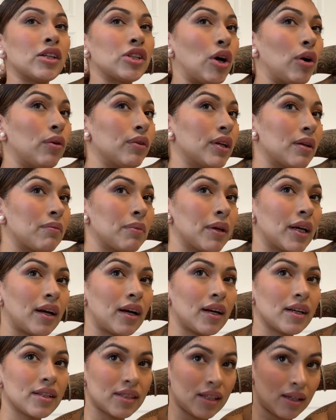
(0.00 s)
only
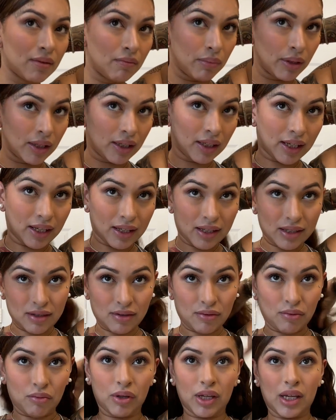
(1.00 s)
because in Belize
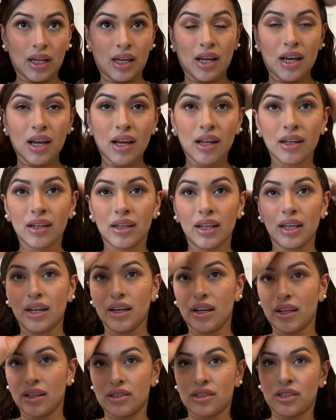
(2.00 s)
we did
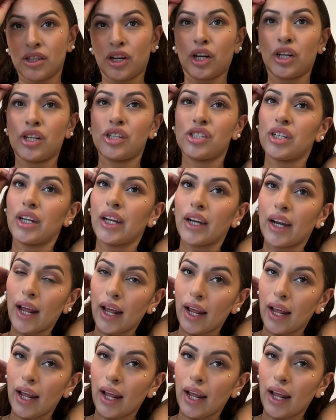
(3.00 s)
an excursion,